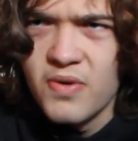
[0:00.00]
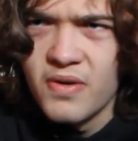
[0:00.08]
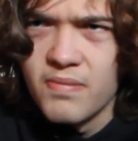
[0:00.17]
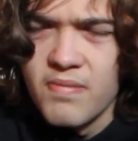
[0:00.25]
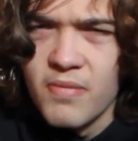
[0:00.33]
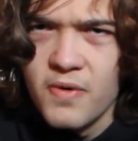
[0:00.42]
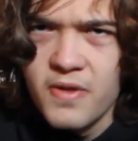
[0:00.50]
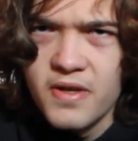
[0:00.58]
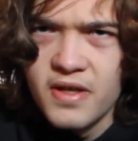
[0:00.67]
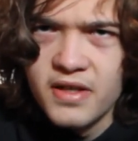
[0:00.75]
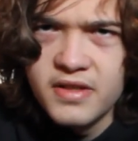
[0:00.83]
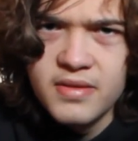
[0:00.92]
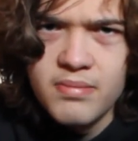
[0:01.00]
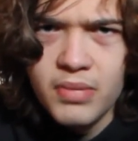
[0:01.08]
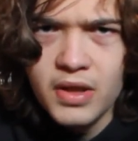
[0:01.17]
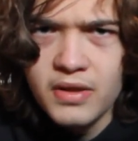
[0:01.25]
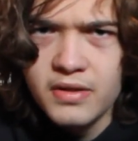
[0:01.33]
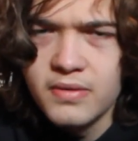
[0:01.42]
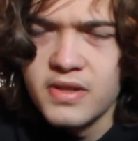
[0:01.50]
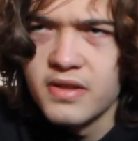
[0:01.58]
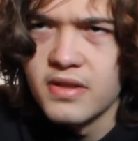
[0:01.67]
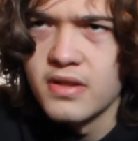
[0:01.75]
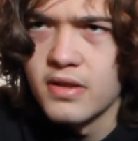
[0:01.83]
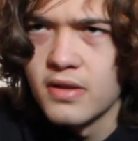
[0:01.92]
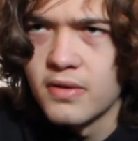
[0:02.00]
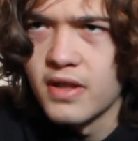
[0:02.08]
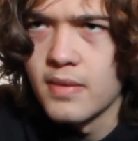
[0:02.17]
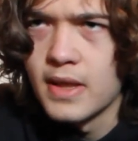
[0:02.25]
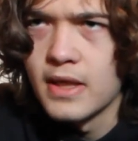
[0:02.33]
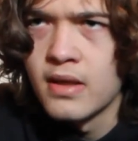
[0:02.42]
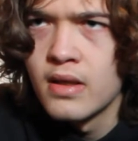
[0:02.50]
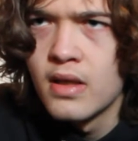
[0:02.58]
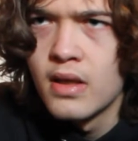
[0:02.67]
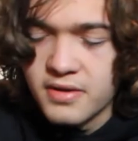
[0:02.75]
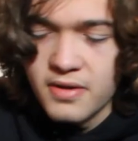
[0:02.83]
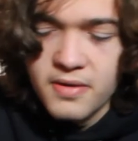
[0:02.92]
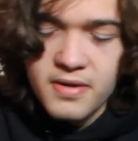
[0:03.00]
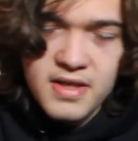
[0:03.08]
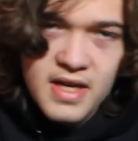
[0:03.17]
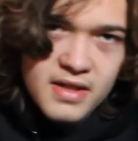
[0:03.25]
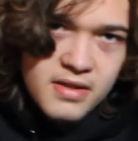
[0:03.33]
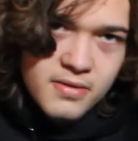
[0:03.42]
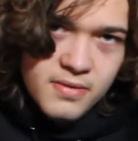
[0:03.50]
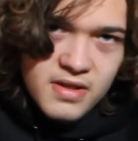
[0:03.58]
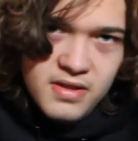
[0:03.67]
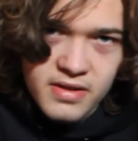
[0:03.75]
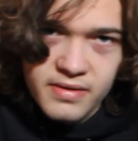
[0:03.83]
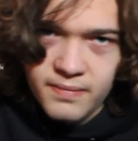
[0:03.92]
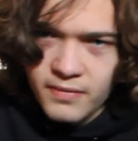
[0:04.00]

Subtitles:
more than a symbolic reason, you know what I mean. So the next reason,